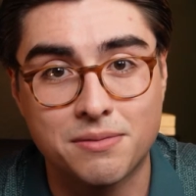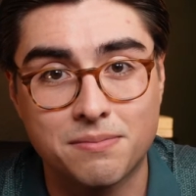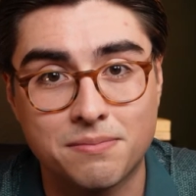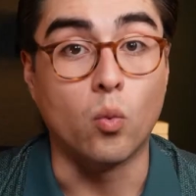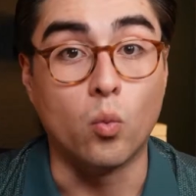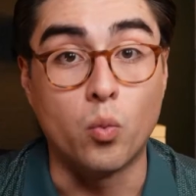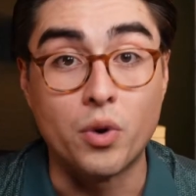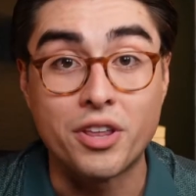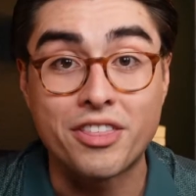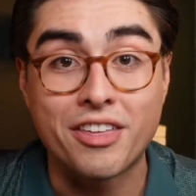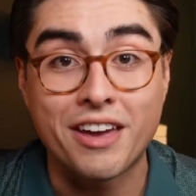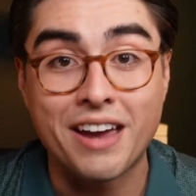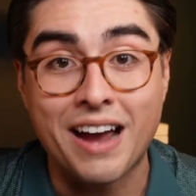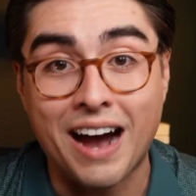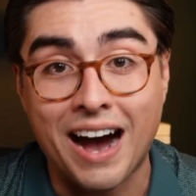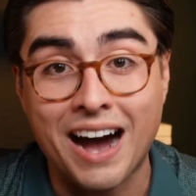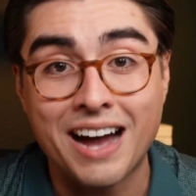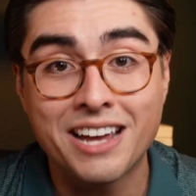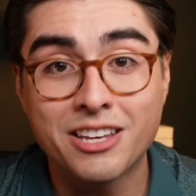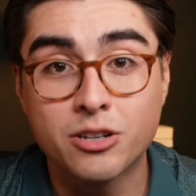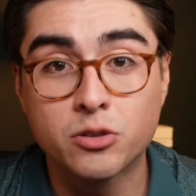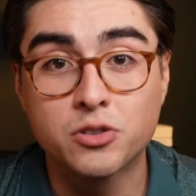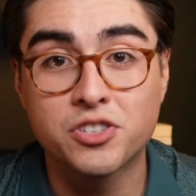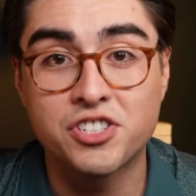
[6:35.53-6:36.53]
With a
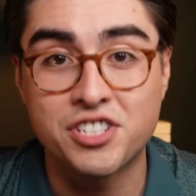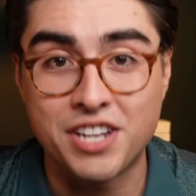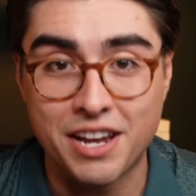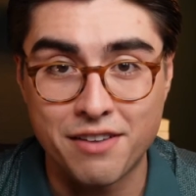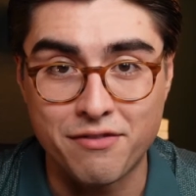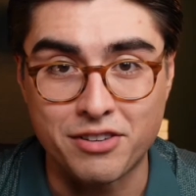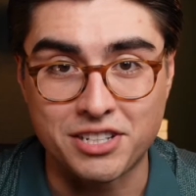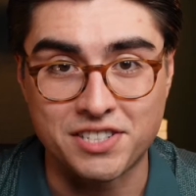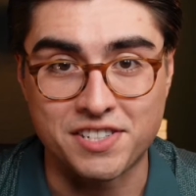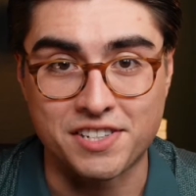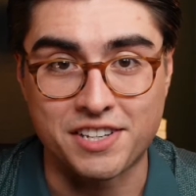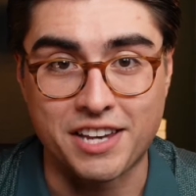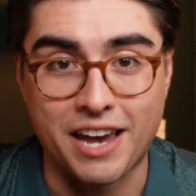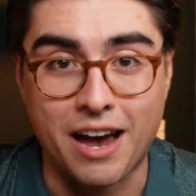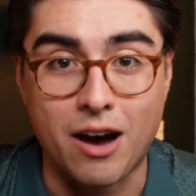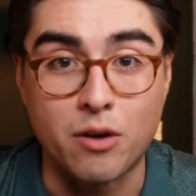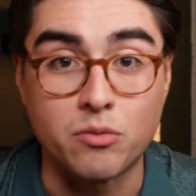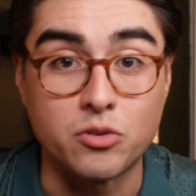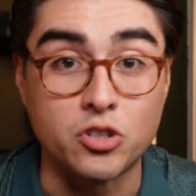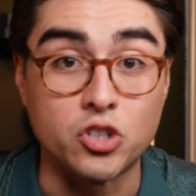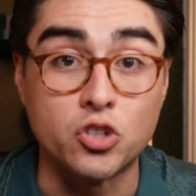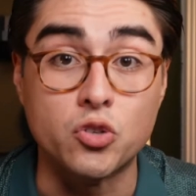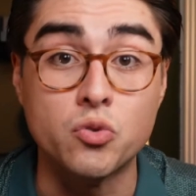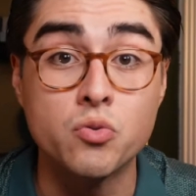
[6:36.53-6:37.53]
high-yield savings
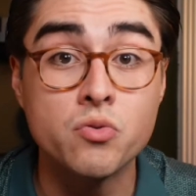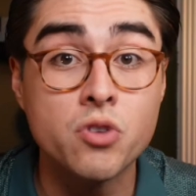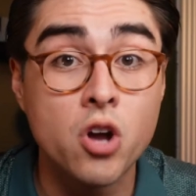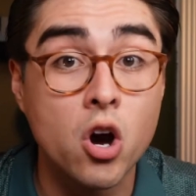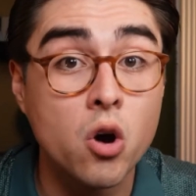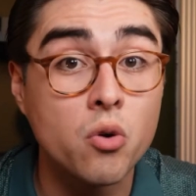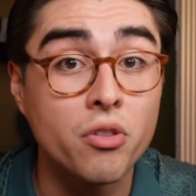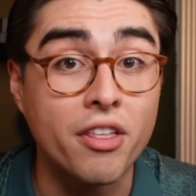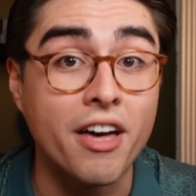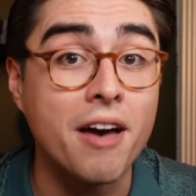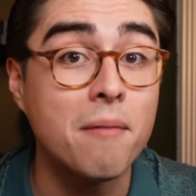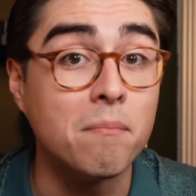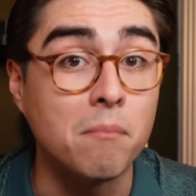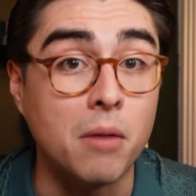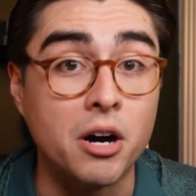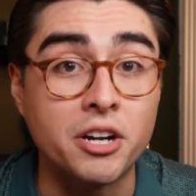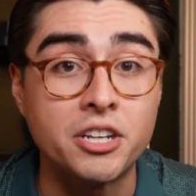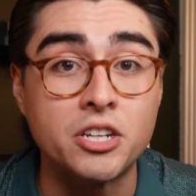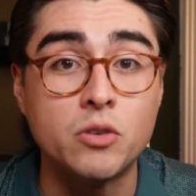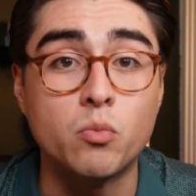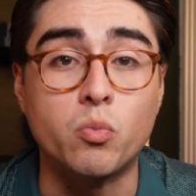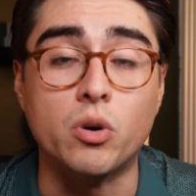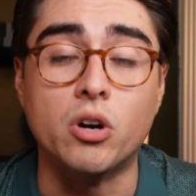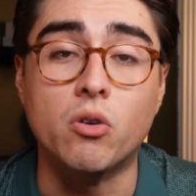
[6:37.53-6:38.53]
account, you know that
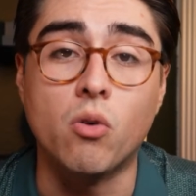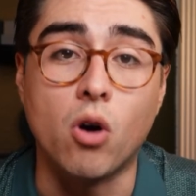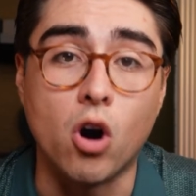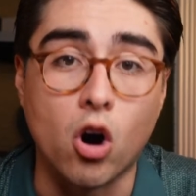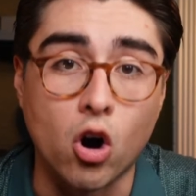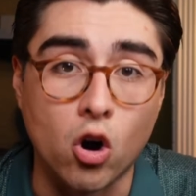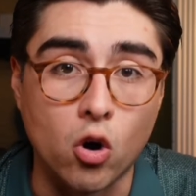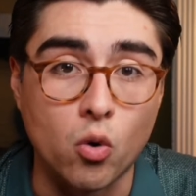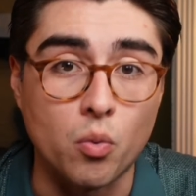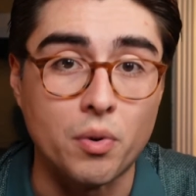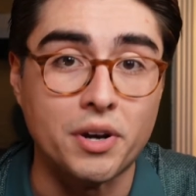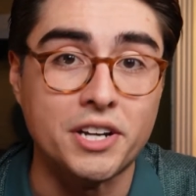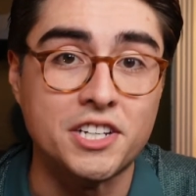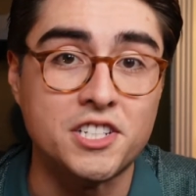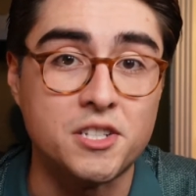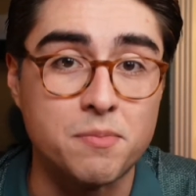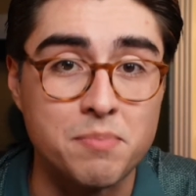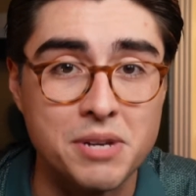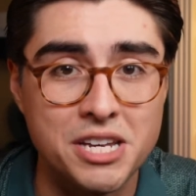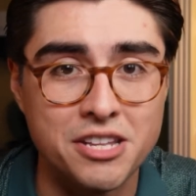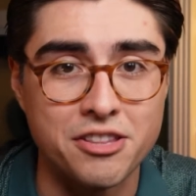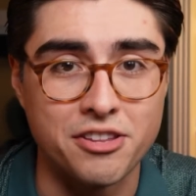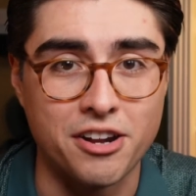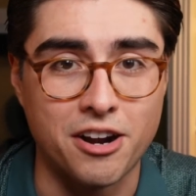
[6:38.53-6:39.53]
money will always
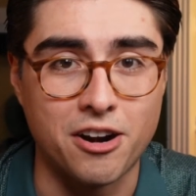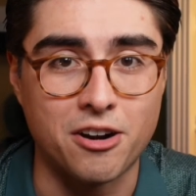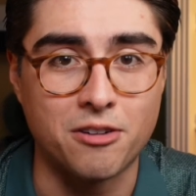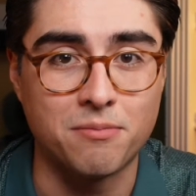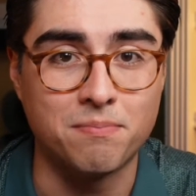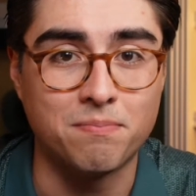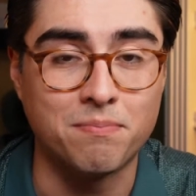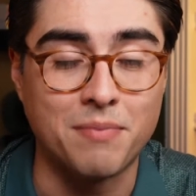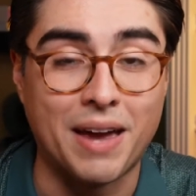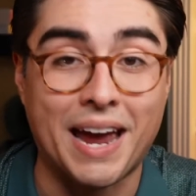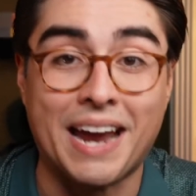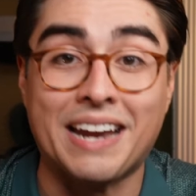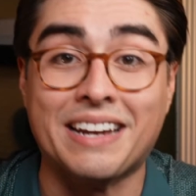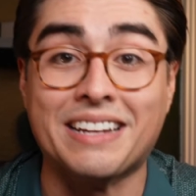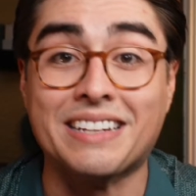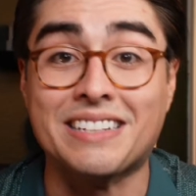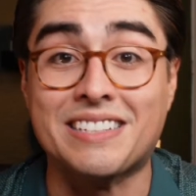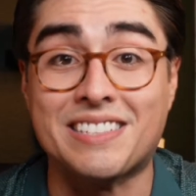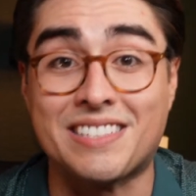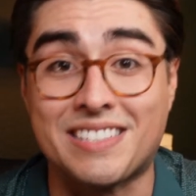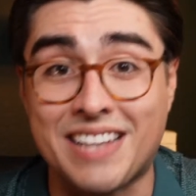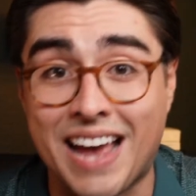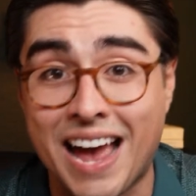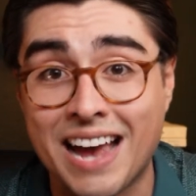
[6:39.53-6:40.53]
be there, and
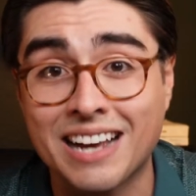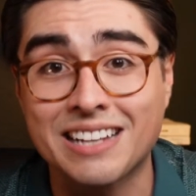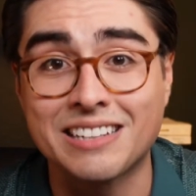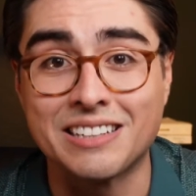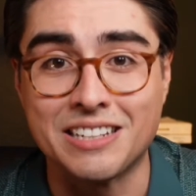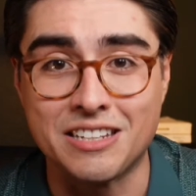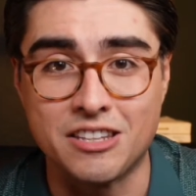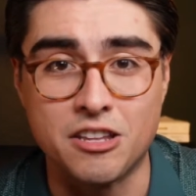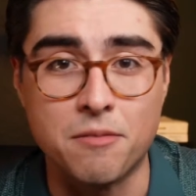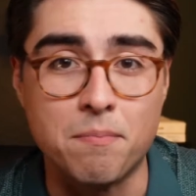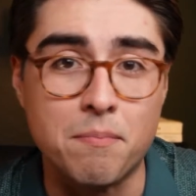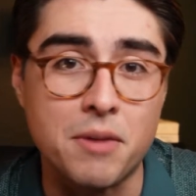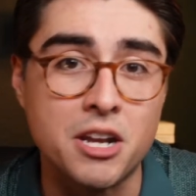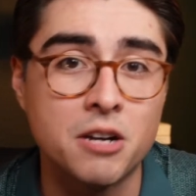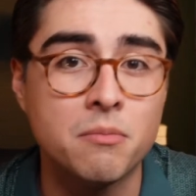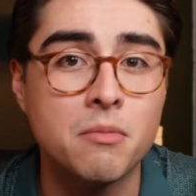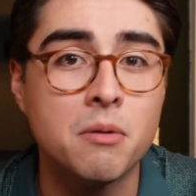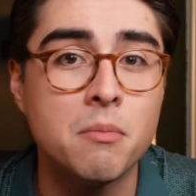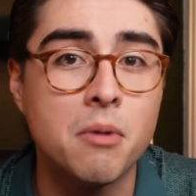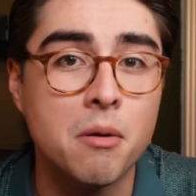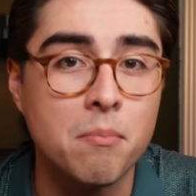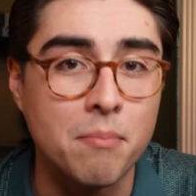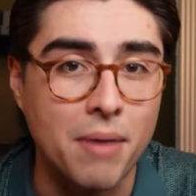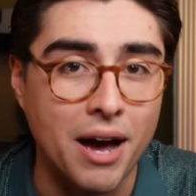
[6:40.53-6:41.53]
exactly the
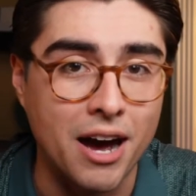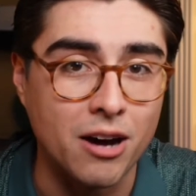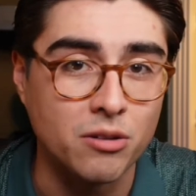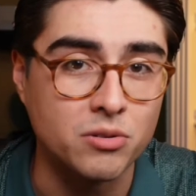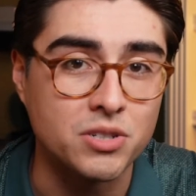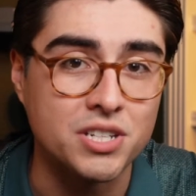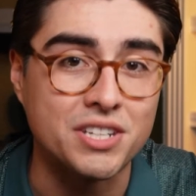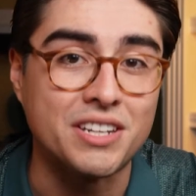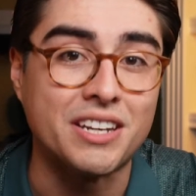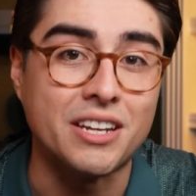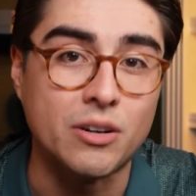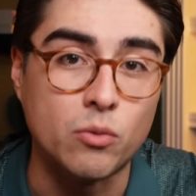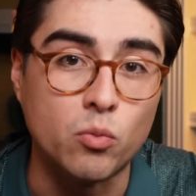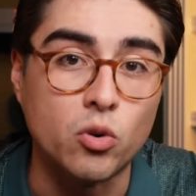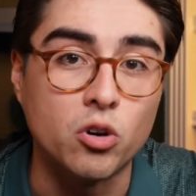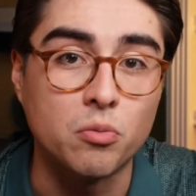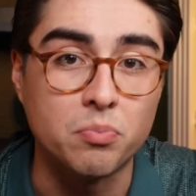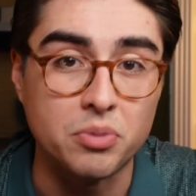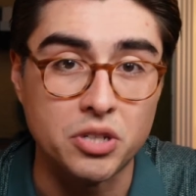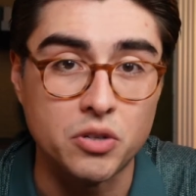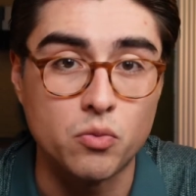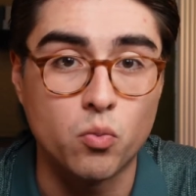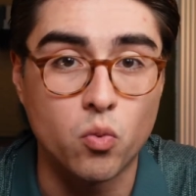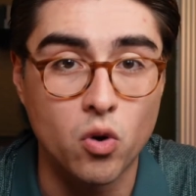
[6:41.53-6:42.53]
minimum amount it will
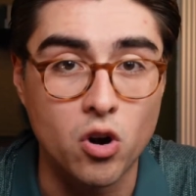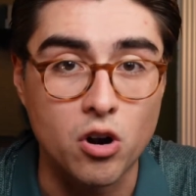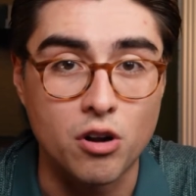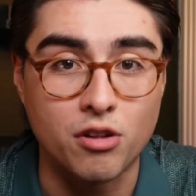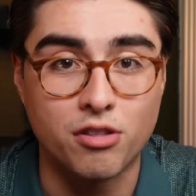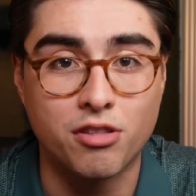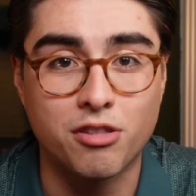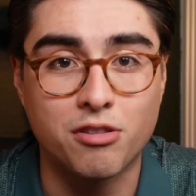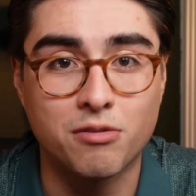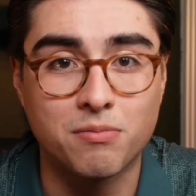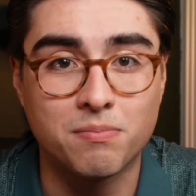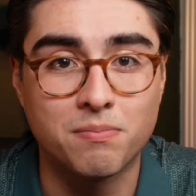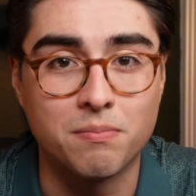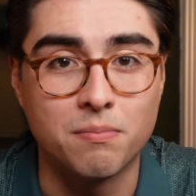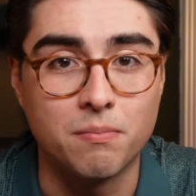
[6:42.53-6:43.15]
be worth.